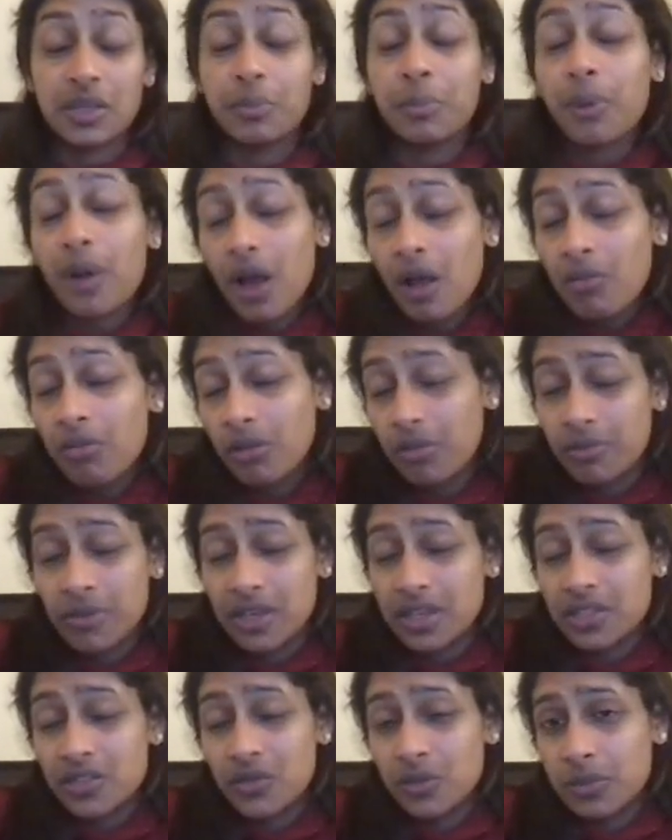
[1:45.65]
The problem
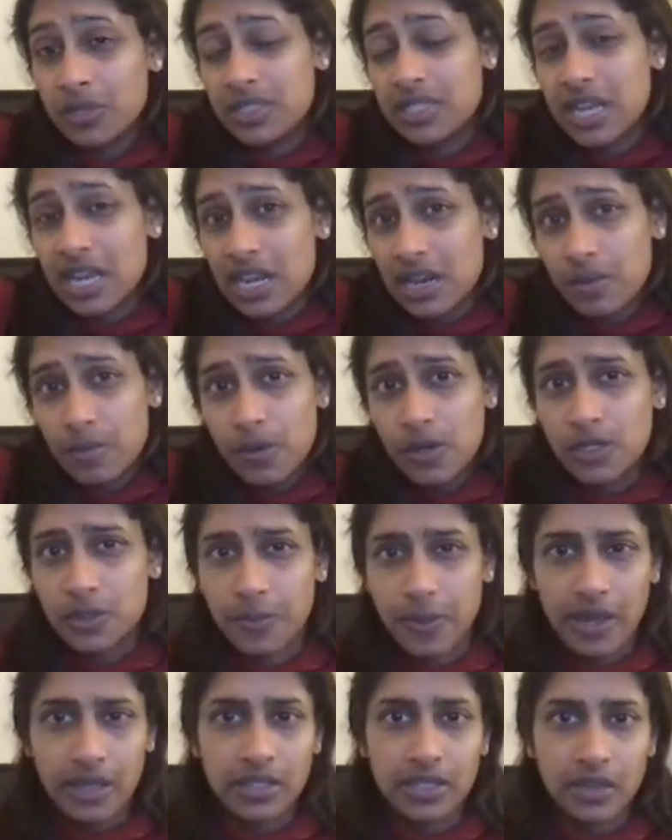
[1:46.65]
is, from a data
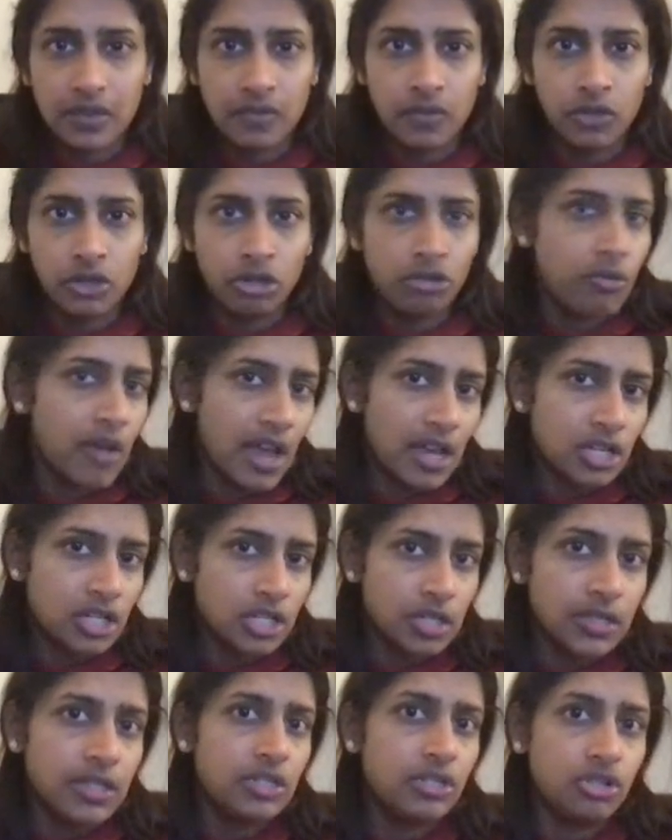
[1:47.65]
perspective, you
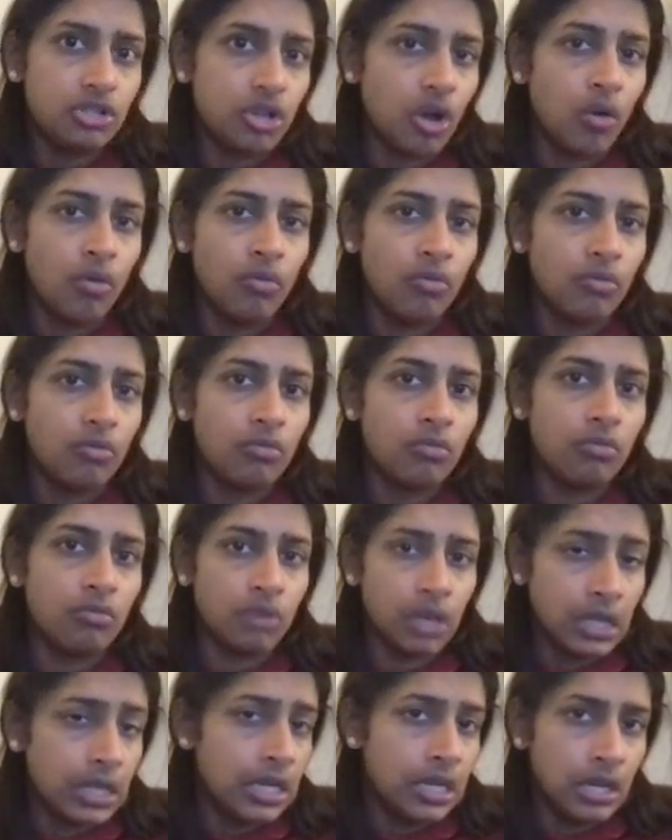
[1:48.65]
actually don't
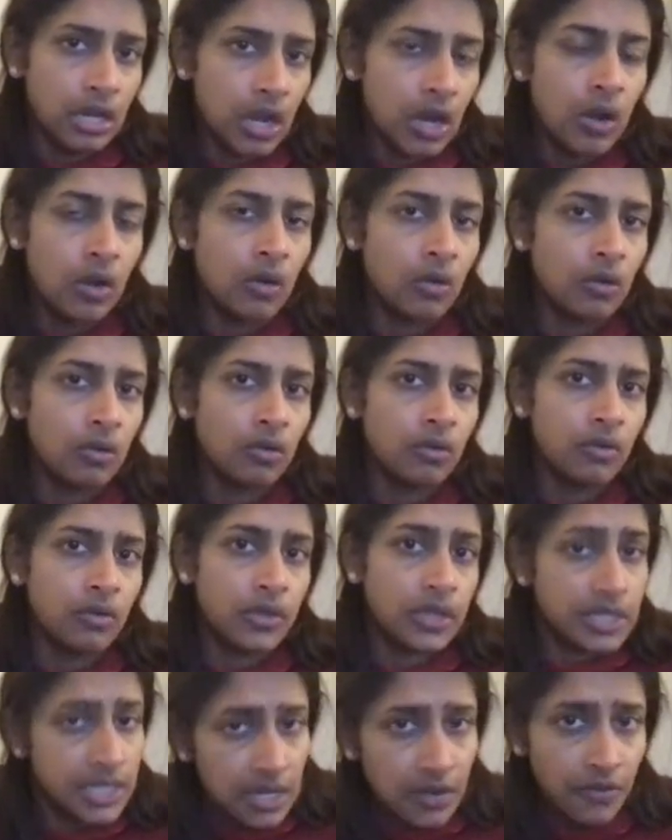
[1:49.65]
really know
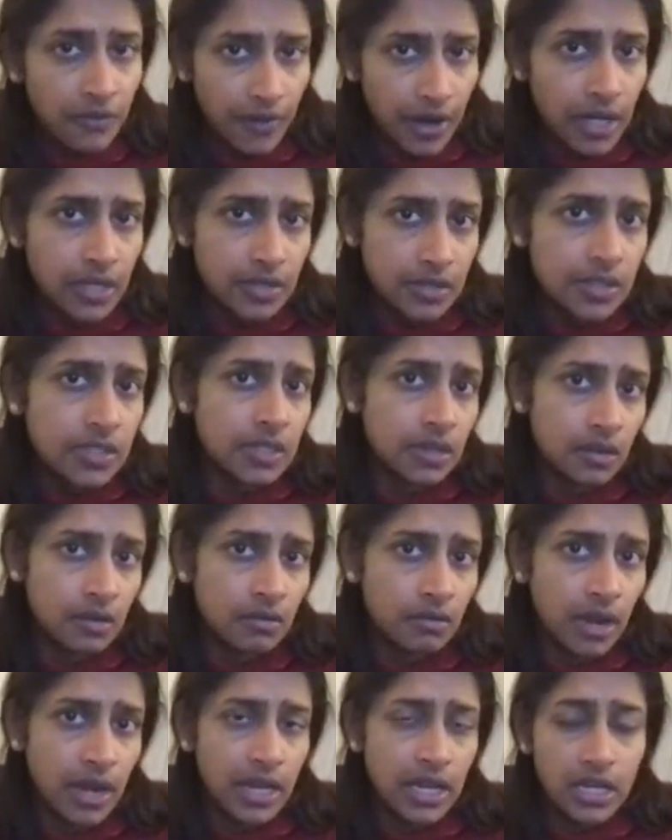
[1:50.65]
the difference,
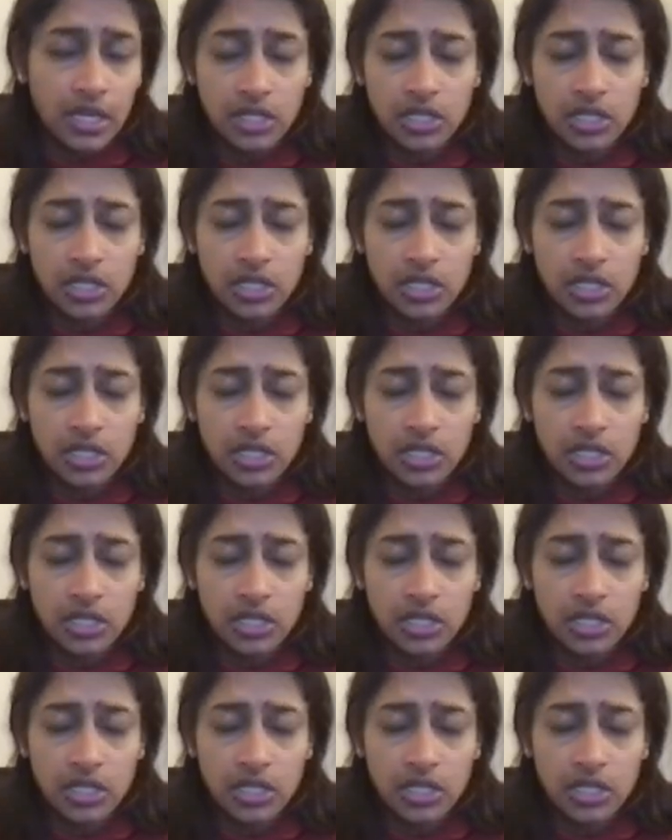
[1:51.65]
right?